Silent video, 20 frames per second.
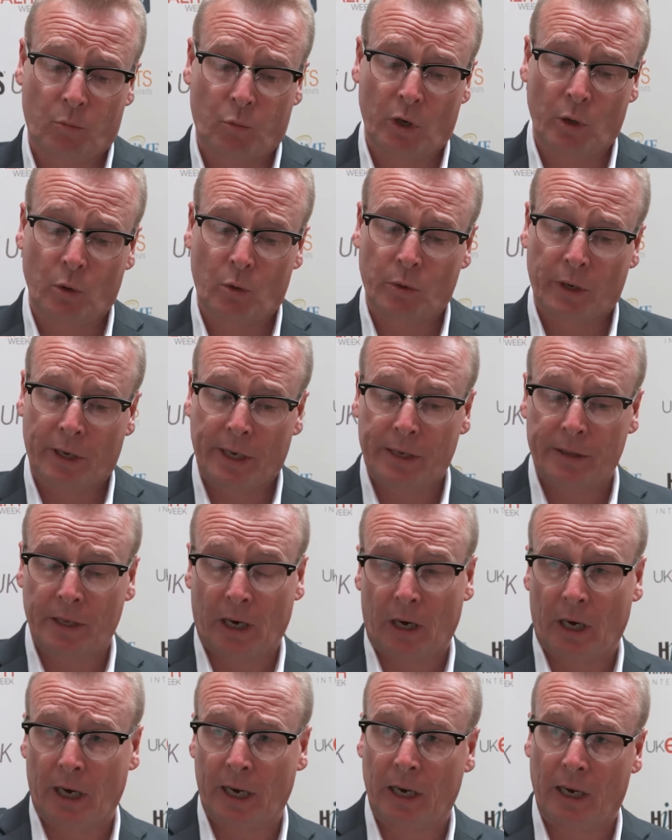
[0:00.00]
will either
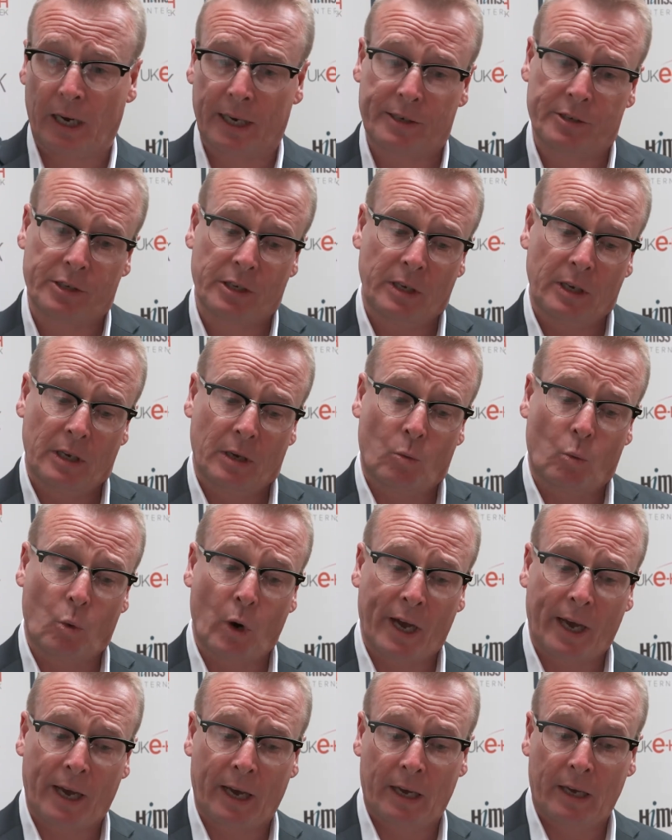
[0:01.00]
highlight
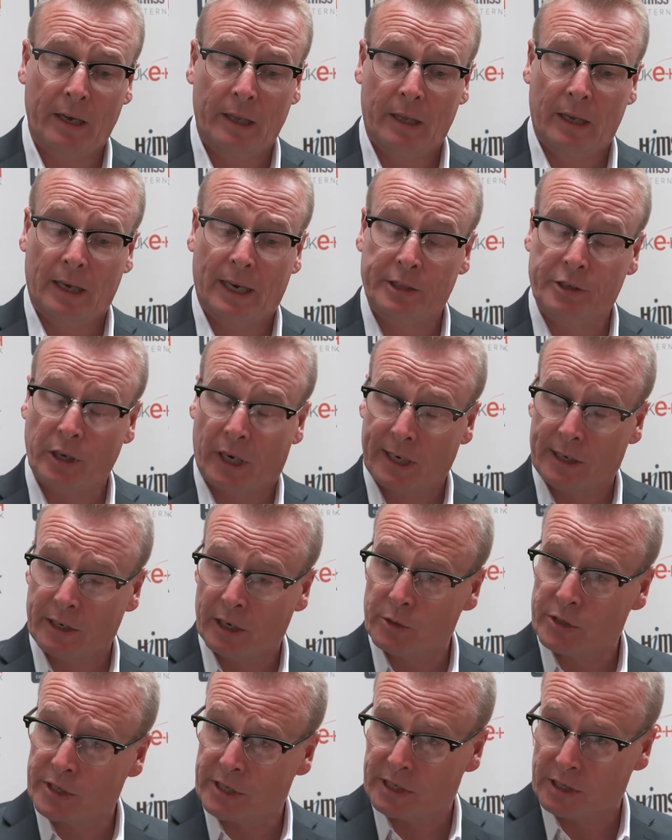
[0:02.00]
where a
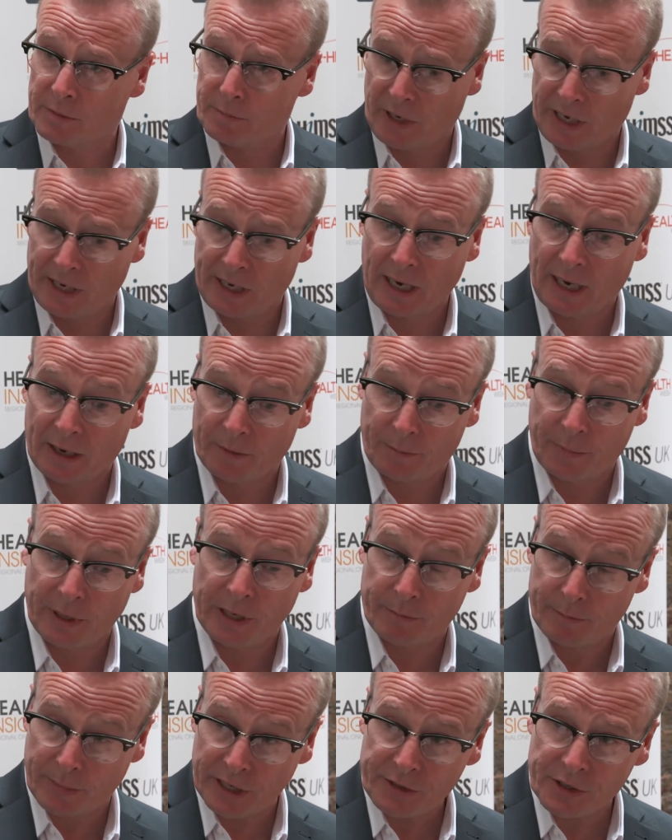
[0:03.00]
diagnosis may have
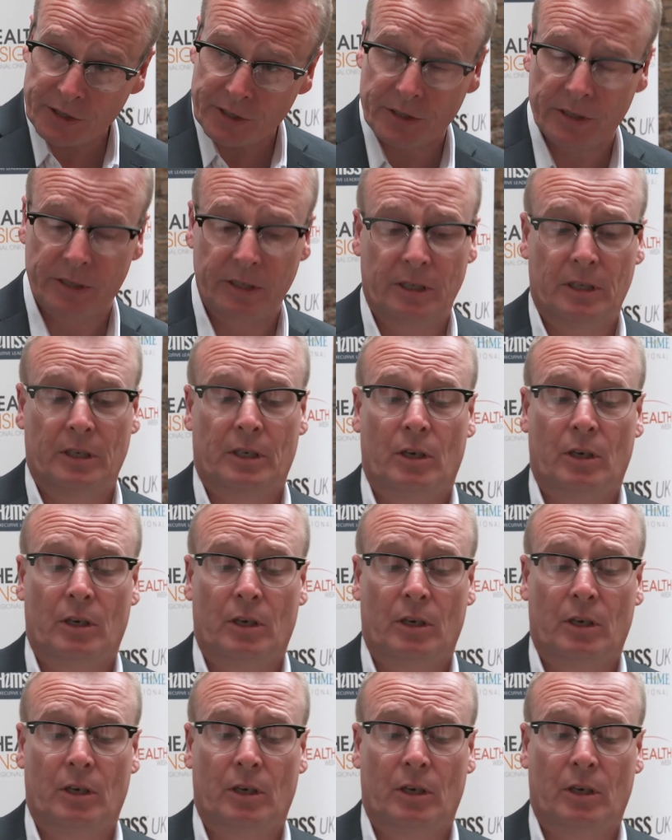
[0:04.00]
been missed